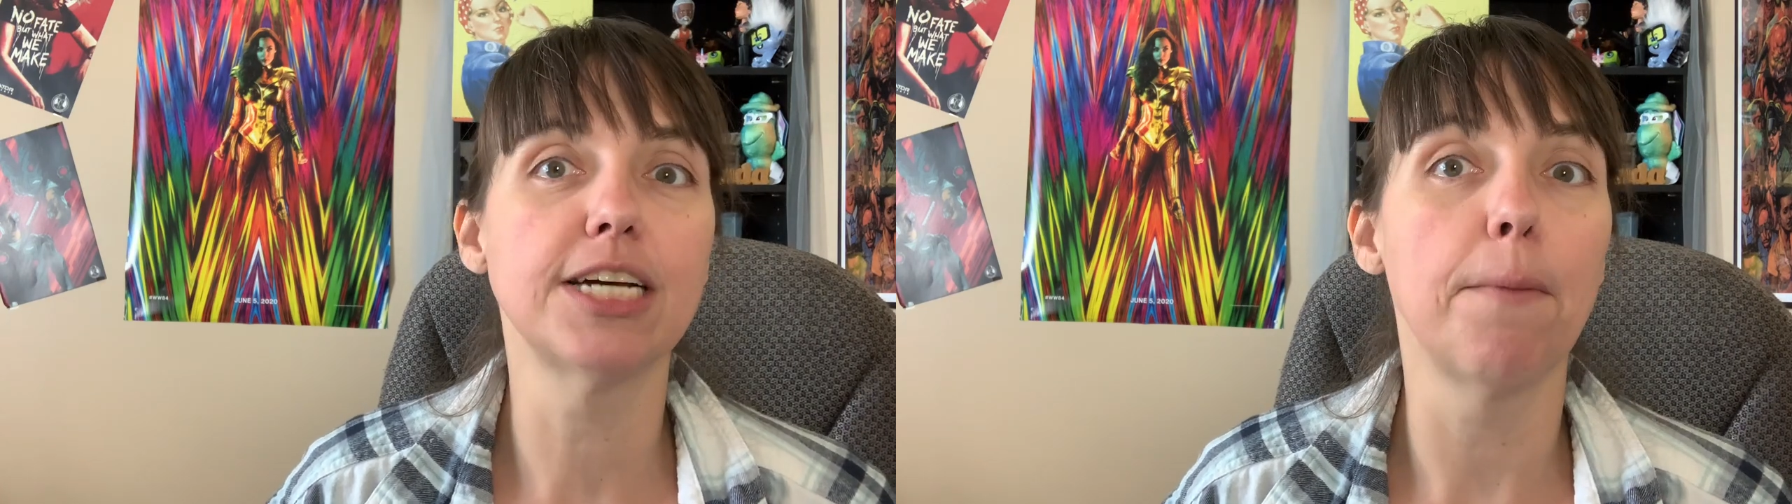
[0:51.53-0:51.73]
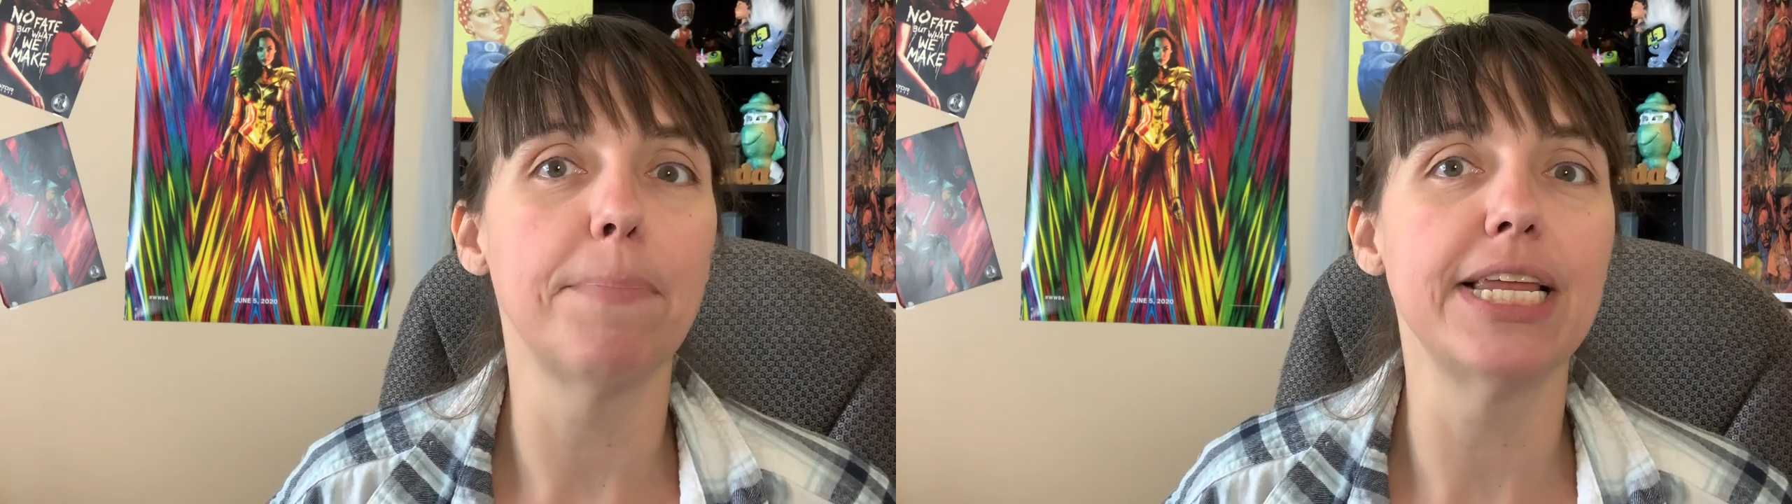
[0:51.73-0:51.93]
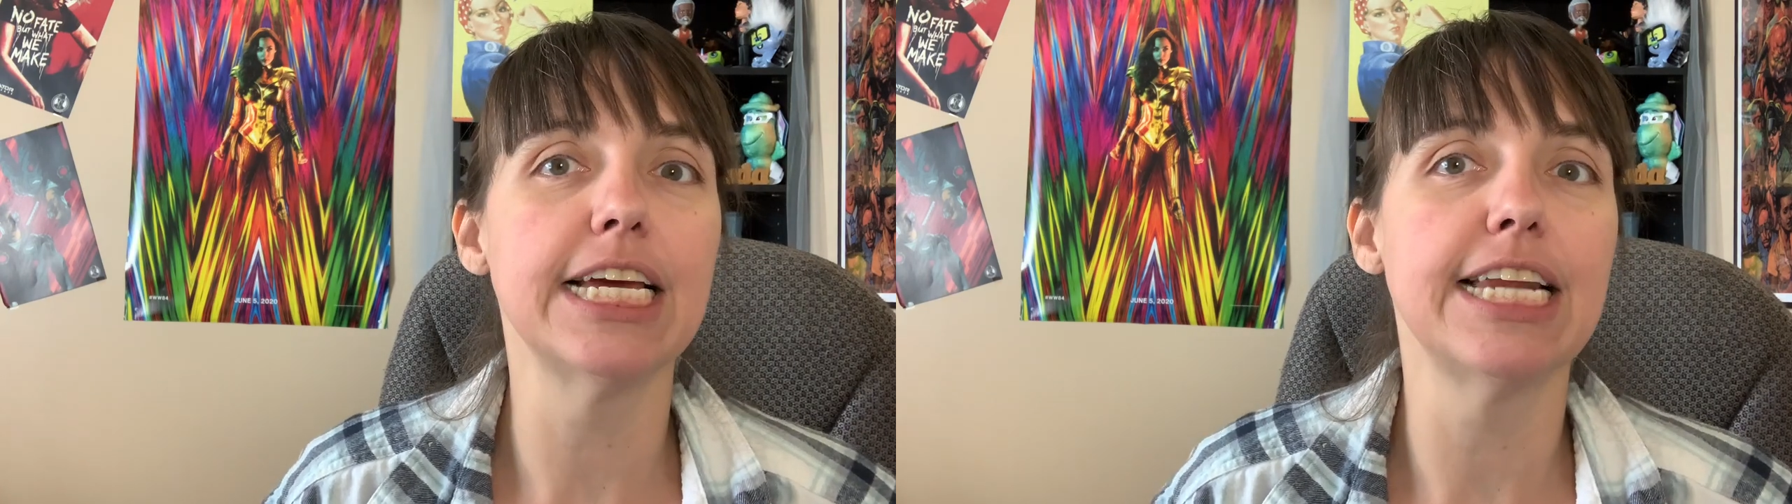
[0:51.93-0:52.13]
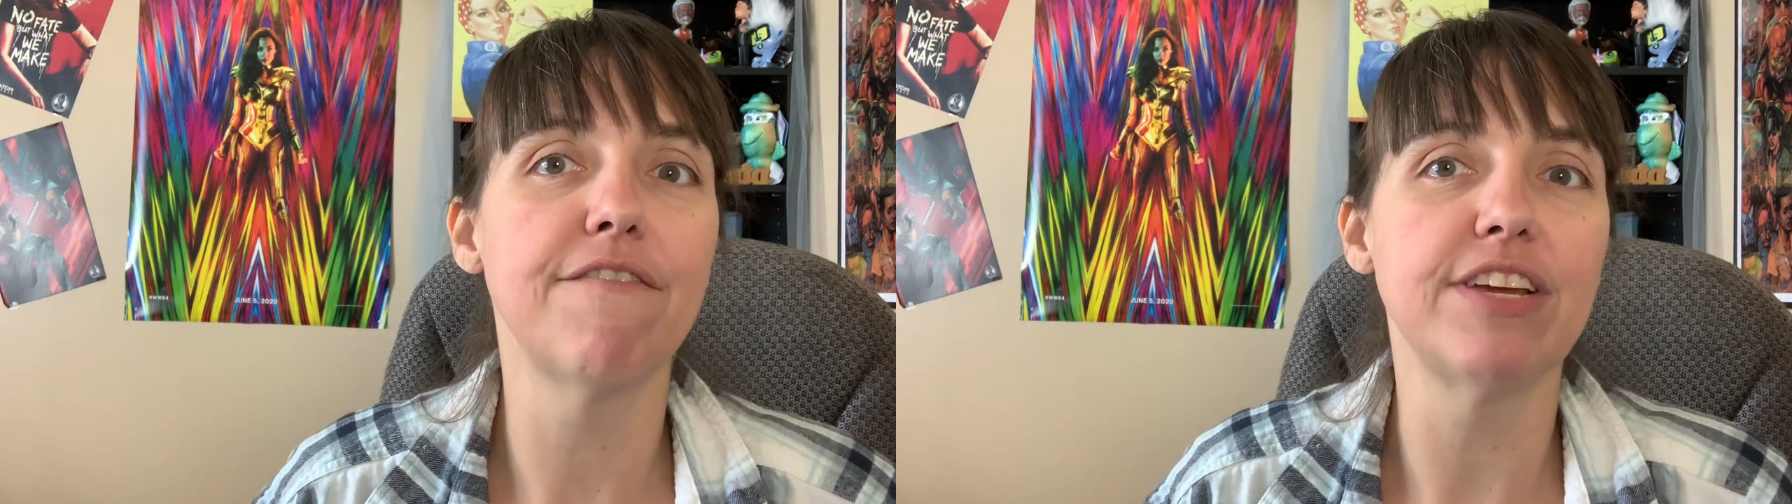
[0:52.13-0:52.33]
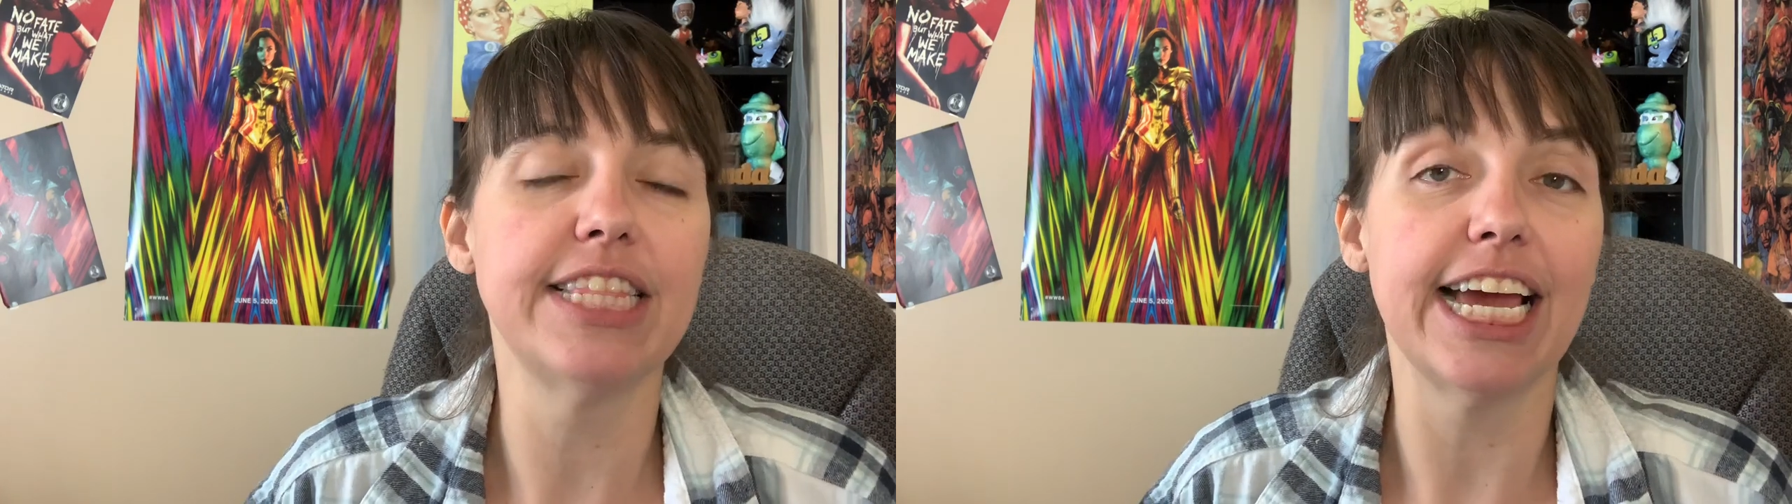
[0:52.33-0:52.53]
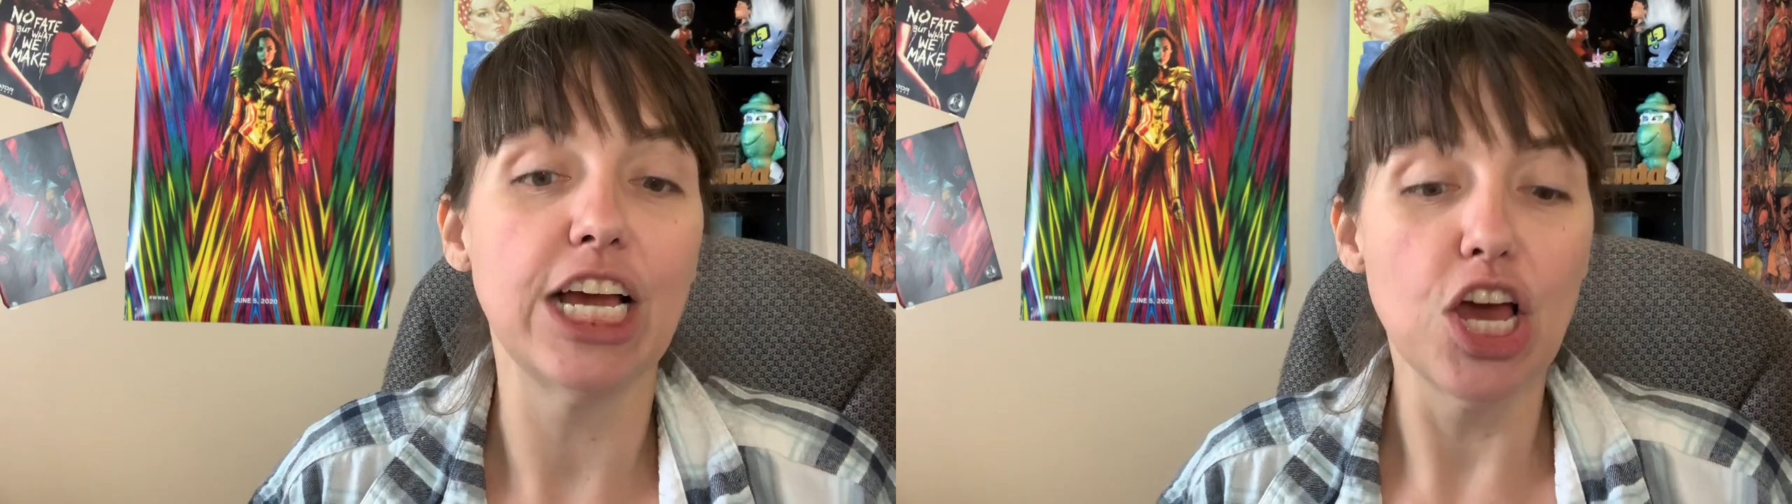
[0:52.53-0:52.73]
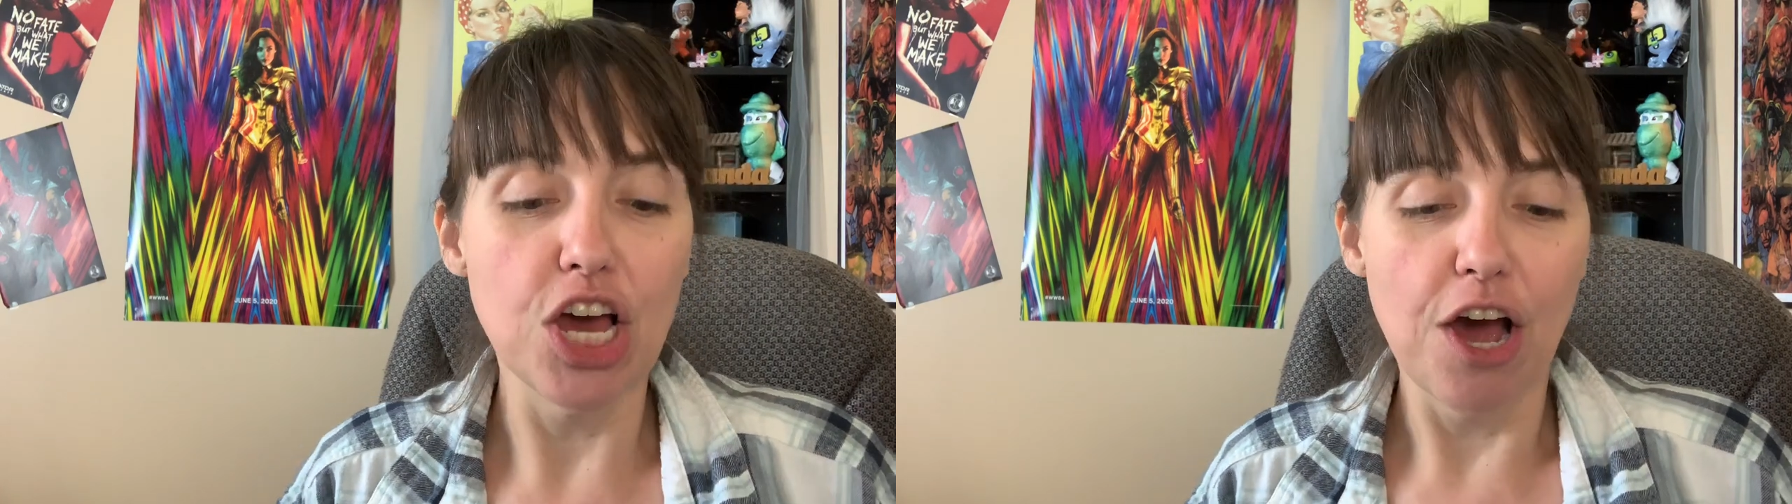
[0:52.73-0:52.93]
company and everything.